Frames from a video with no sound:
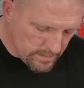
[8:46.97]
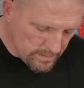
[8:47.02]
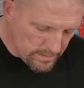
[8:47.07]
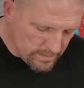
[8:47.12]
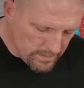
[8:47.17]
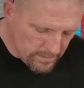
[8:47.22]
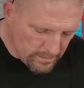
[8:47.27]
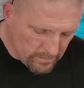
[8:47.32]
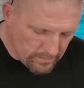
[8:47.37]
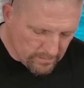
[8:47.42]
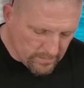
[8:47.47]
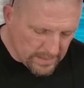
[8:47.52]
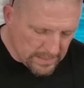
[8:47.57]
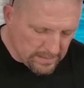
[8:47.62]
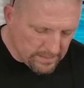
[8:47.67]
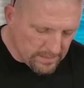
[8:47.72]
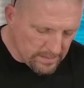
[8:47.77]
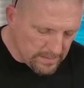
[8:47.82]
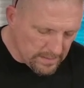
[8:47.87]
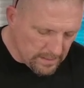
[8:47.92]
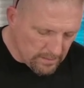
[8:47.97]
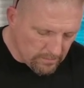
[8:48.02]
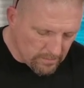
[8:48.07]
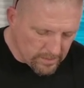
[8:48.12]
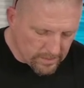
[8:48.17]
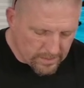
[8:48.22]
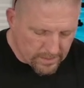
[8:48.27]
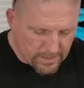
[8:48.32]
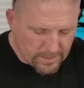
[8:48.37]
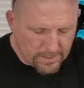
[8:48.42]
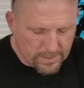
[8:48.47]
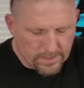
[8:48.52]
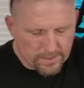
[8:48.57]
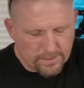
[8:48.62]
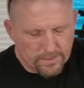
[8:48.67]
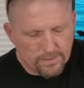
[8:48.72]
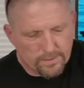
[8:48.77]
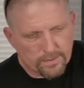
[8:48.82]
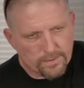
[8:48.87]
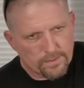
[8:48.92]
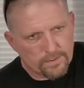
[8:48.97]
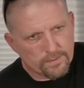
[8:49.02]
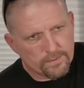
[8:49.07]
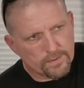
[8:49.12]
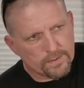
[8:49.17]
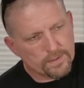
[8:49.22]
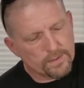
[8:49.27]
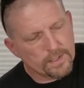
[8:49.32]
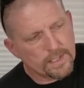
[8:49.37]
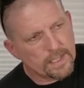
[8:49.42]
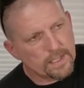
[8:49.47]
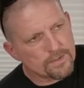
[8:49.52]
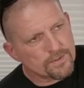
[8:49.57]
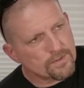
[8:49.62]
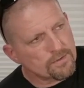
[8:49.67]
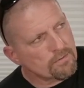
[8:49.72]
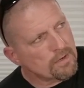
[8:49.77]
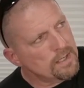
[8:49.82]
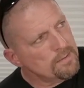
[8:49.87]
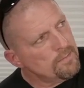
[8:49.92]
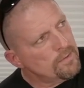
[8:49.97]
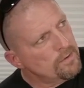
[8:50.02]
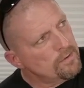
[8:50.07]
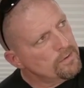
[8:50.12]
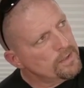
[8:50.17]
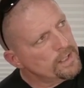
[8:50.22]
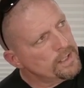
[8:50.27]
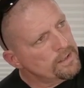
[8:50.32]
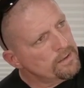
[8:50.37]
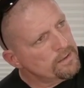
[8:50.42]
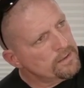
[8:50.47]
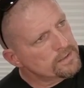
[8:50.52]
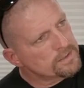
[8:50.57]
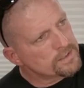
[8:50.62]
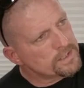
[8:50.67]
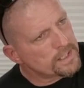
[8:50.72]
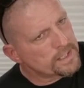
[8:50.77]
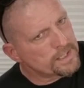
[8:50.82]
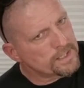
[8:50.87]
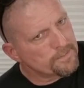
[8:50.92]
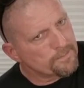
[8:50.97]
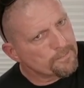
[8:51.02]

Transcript: oh, that did not work. Didn't catch the right mode. Hang on a second.